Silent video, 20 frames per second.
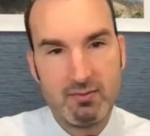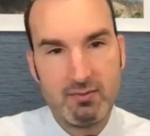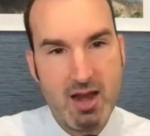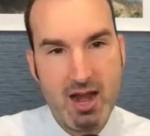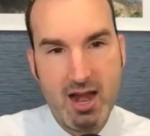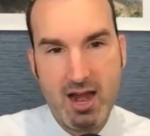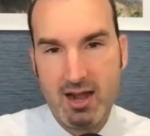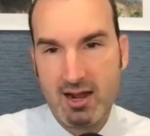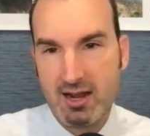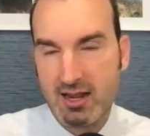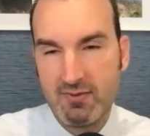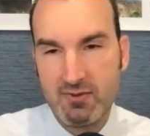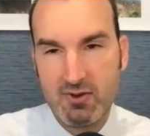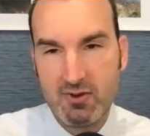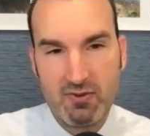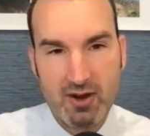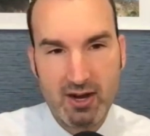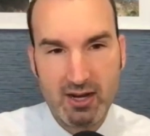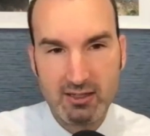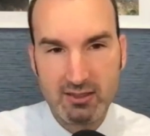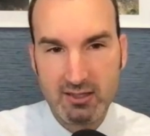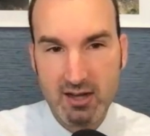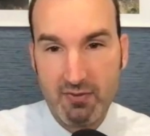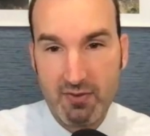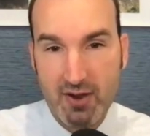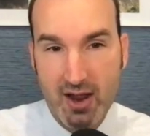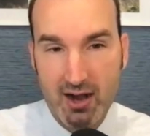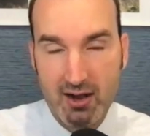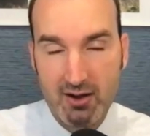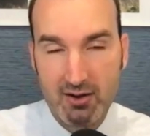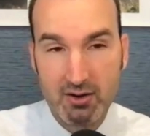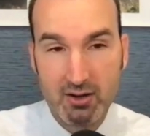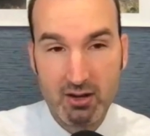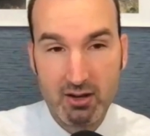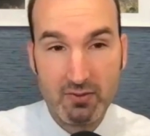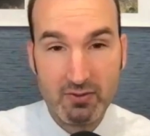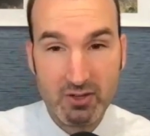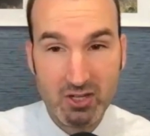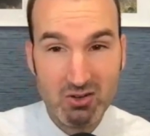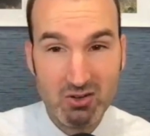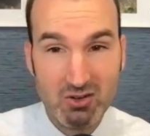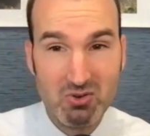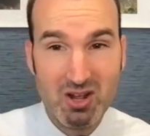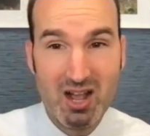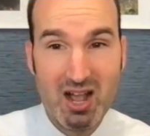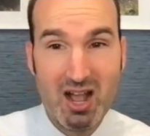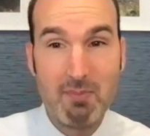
man, even if I get stuff out of you,